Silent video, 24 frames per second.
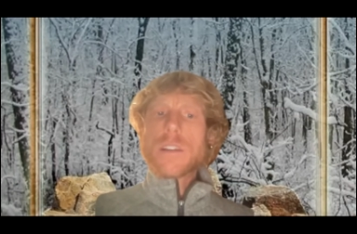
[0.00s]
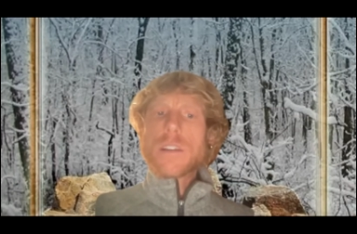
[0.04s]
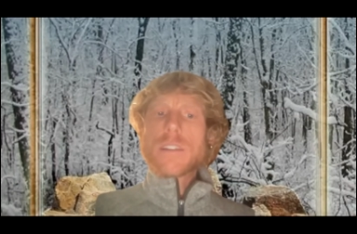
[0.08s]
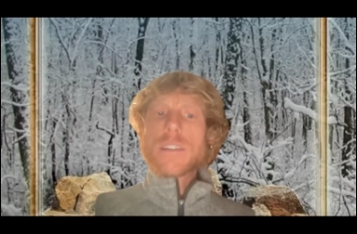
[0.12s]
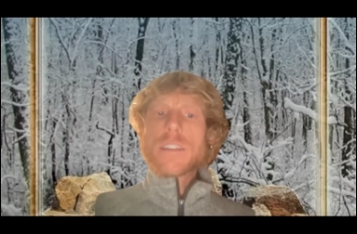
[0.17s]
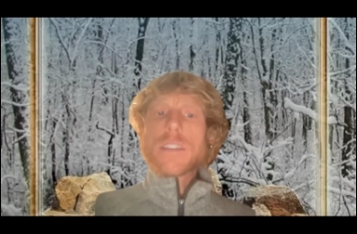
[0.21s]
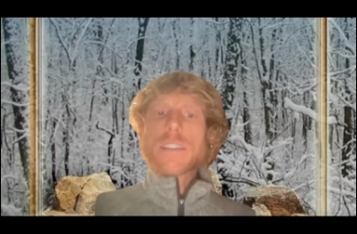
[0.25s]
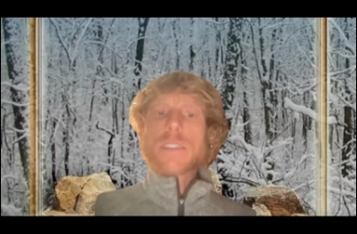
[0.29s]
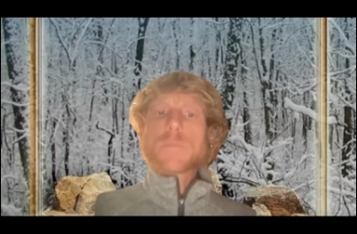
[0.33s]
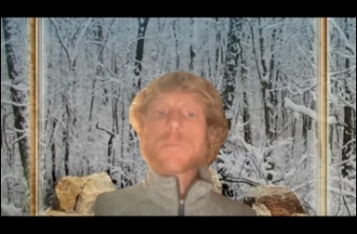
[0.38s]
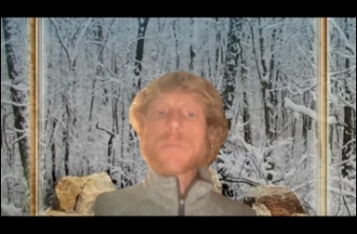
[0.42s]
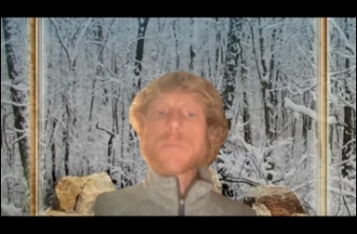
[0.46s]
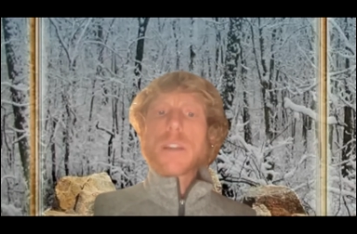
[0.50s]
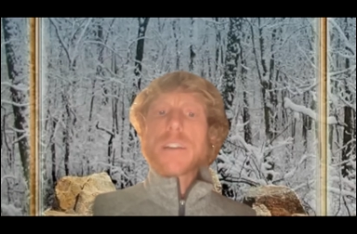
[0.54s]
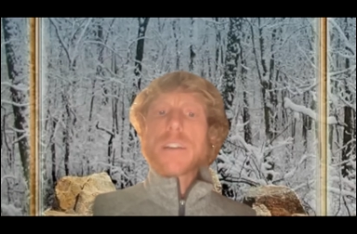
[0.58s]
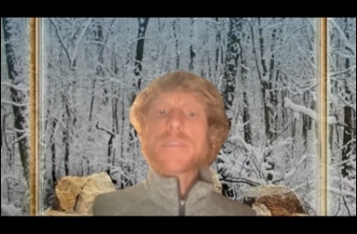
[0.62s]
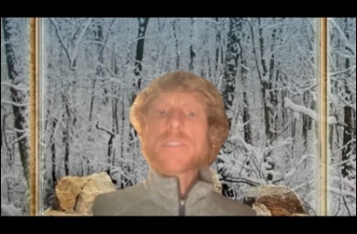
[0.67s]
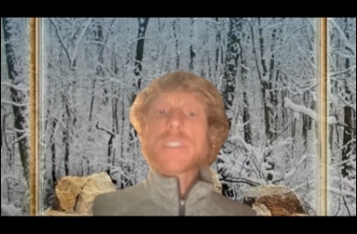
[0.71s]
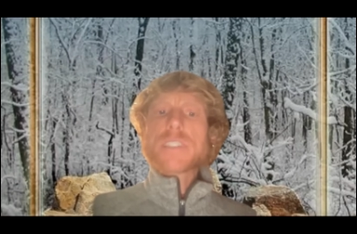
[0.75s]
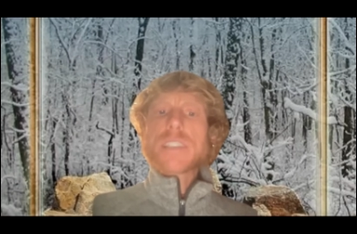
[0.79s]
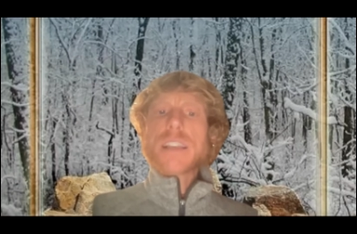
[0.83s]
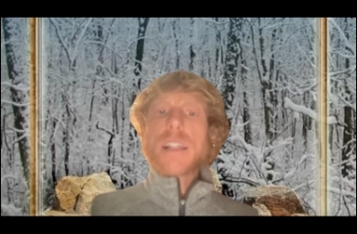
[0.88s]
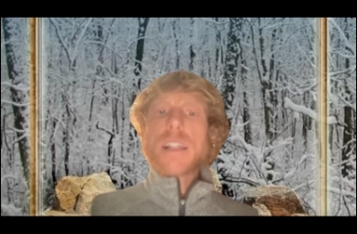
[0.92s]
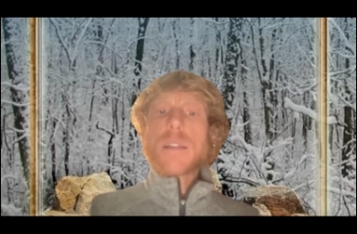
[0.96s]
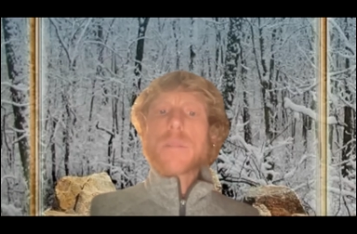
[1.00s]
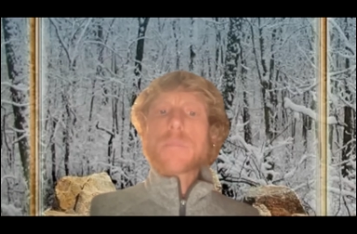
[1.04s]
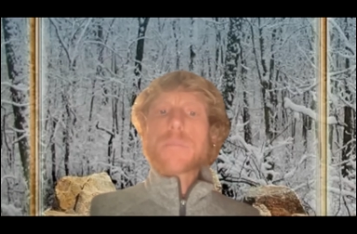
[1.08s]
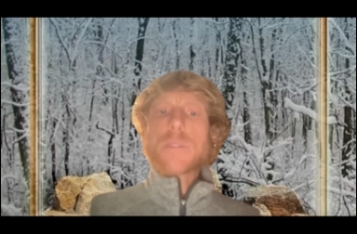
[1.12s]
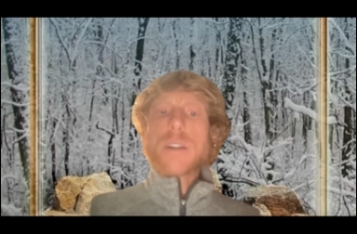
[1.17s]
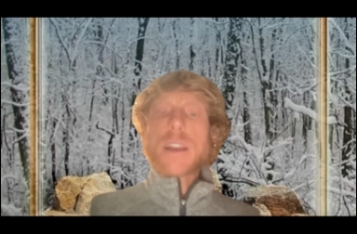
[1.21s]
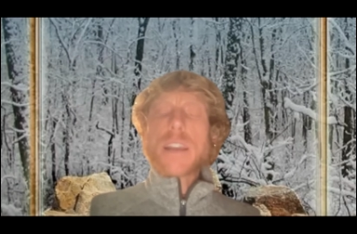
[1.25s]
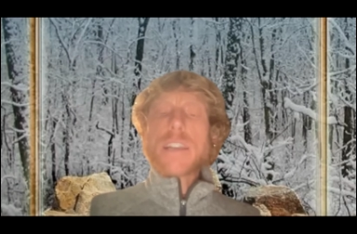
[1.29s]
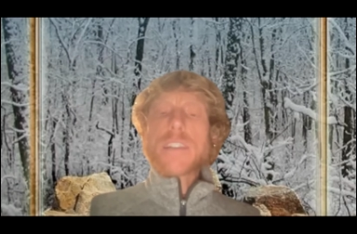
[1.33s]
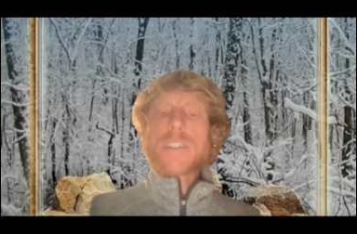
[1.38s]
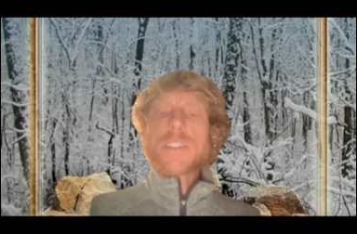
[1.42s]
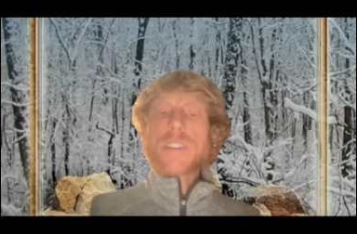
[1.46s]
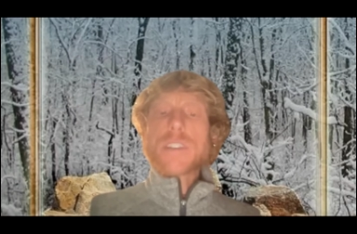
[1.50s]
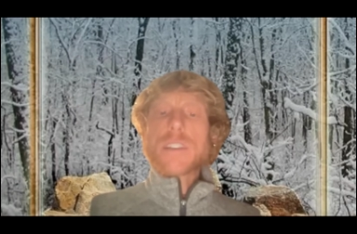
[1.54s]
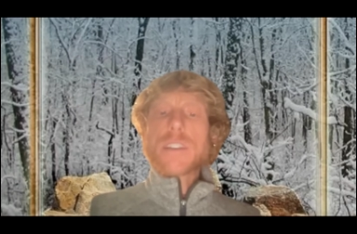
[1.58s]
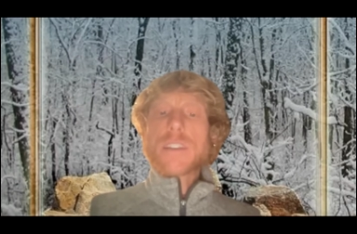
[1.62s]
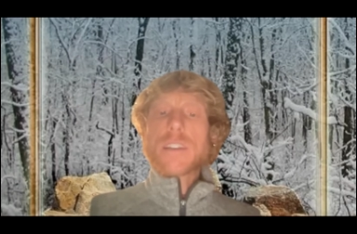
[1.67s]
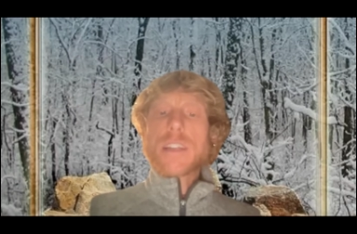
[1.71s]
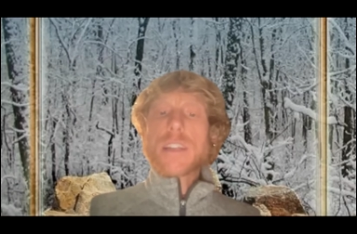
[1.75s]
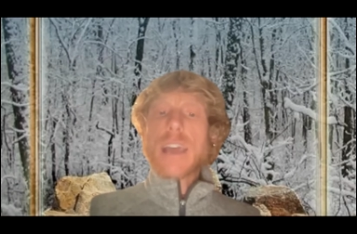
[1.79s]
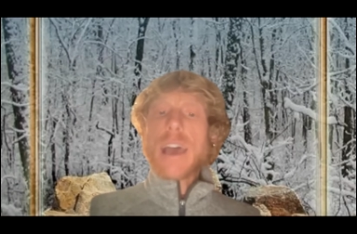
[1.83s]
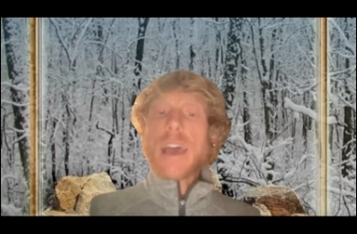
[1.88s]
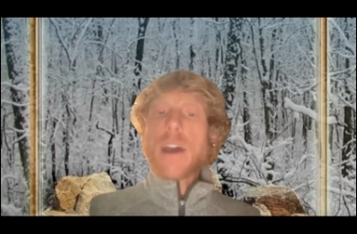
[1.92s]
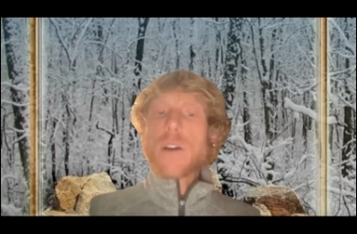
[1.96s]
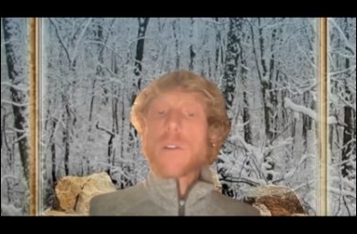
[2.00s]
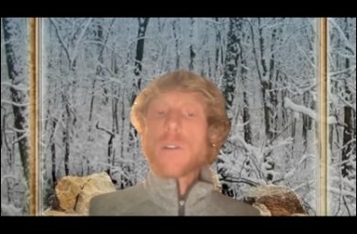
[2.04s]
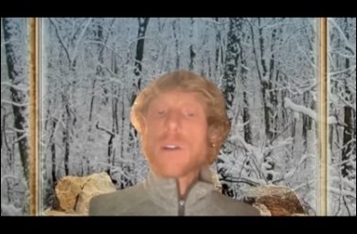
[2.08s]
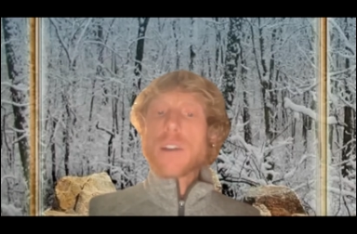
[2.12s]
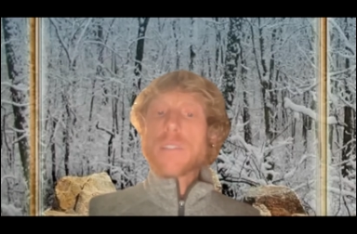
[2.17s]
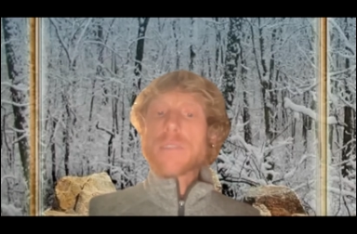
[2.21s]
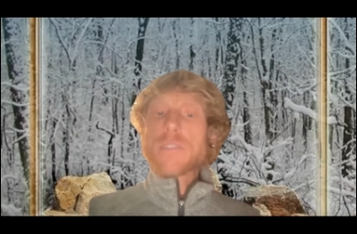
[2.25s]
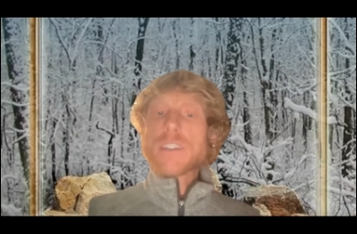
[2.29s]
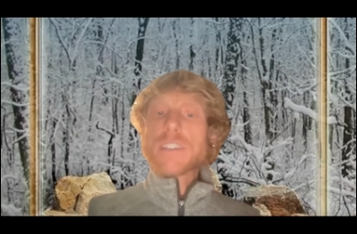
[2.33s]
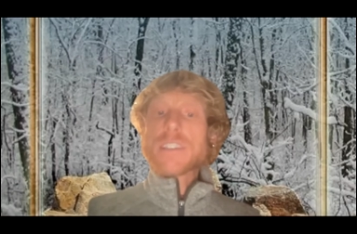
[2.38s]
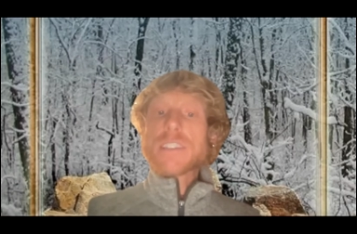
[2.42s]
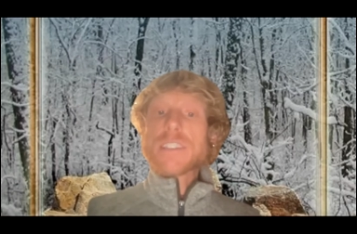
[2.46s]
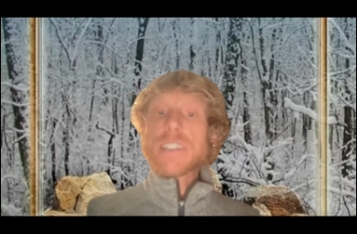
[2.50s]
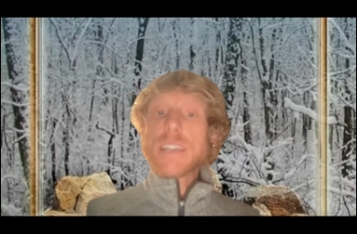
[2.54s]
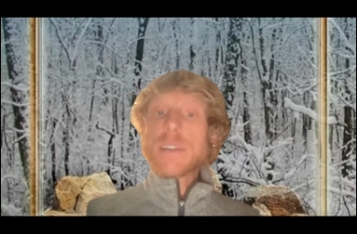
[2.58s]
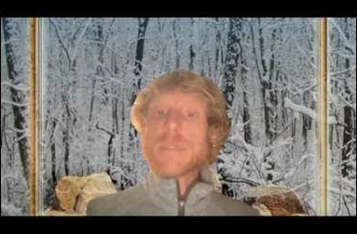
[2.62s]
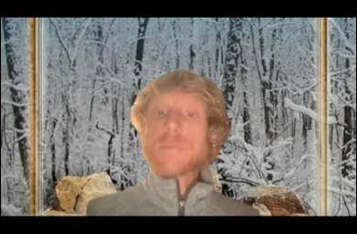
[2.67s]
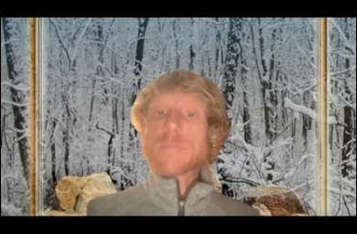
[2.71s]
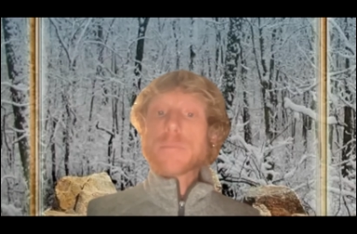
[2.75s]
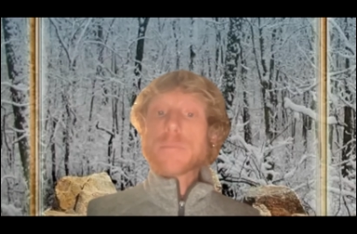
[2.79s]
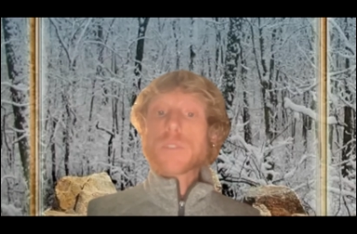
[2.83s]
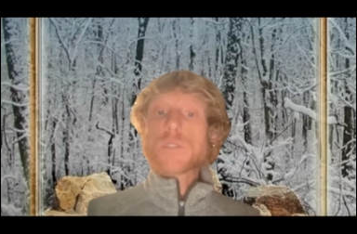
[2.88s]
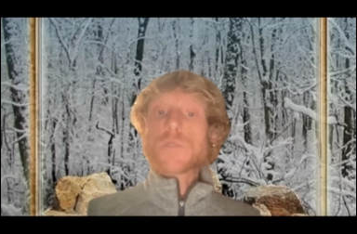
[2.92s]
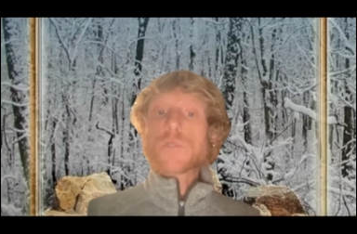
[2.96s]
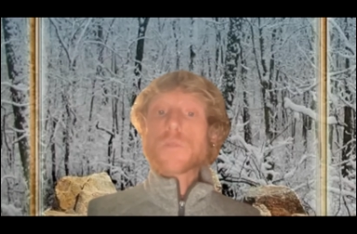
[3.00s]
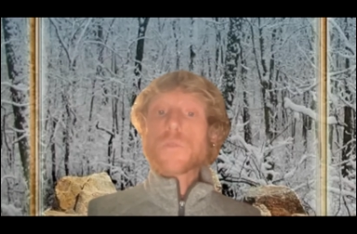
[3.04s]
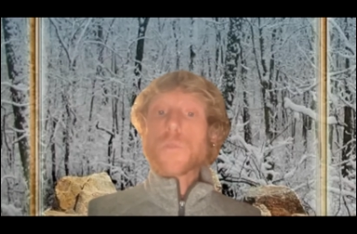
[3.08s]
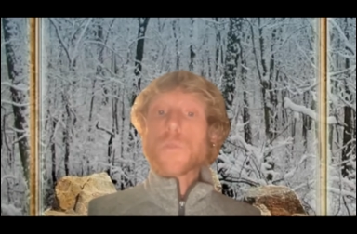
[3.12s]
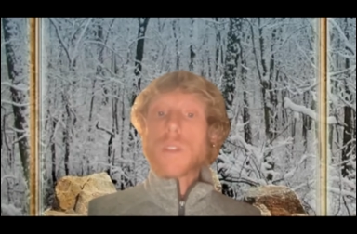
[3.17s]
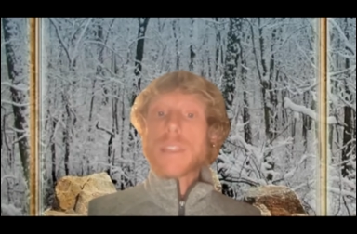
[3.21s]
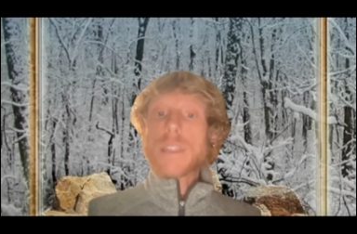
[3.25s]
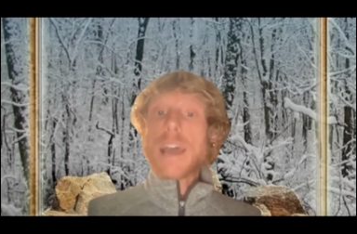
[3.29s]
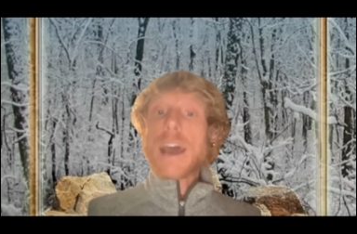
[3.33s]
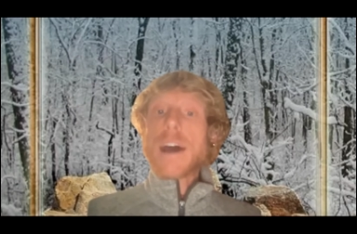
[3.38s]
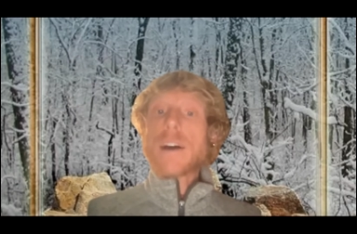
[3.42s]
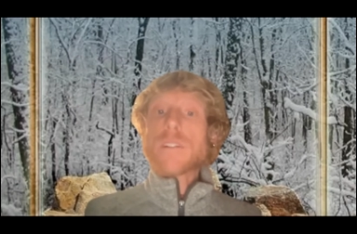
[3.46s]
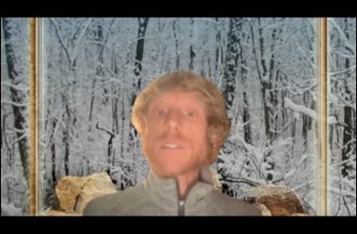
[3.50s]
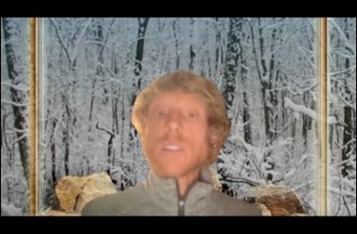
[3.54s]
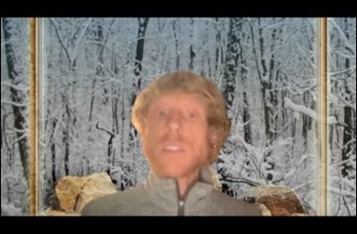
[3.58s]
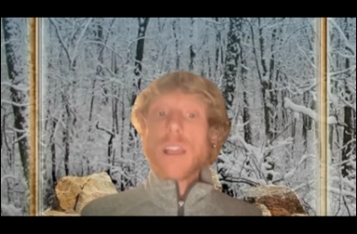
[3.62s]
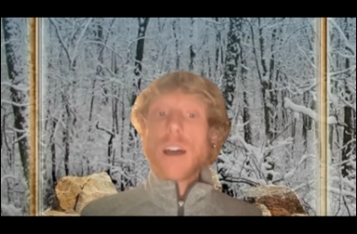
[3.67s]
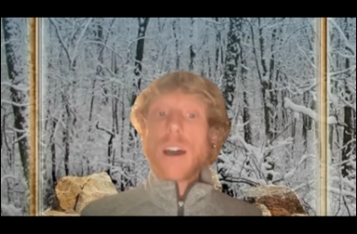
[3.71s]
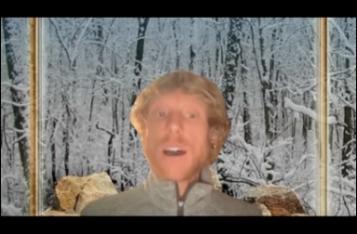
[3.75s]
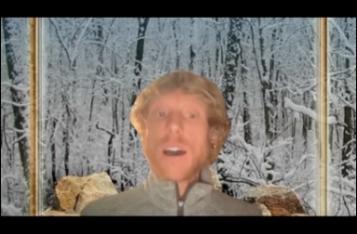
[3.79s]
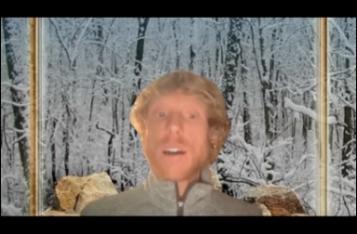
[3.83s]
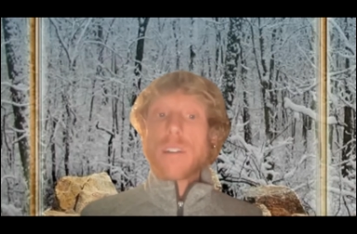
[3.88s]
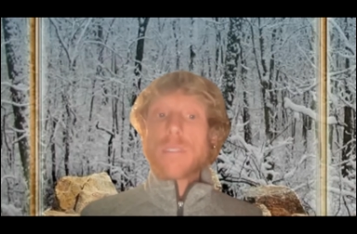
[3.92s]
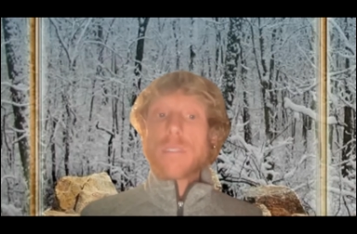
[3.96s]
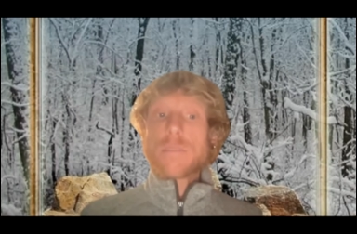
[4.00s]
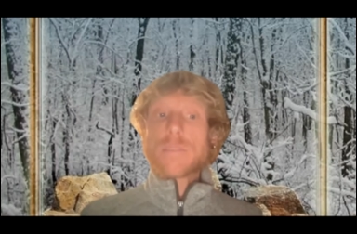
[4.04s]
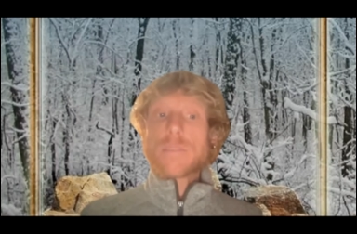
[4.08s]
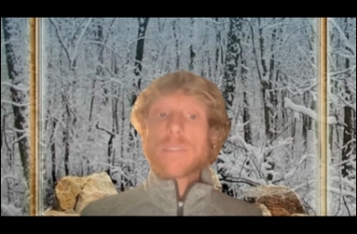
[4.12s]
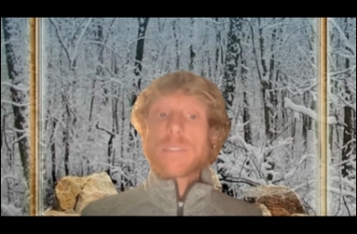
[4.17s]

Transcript: The spirit of celebration, however, dims without love.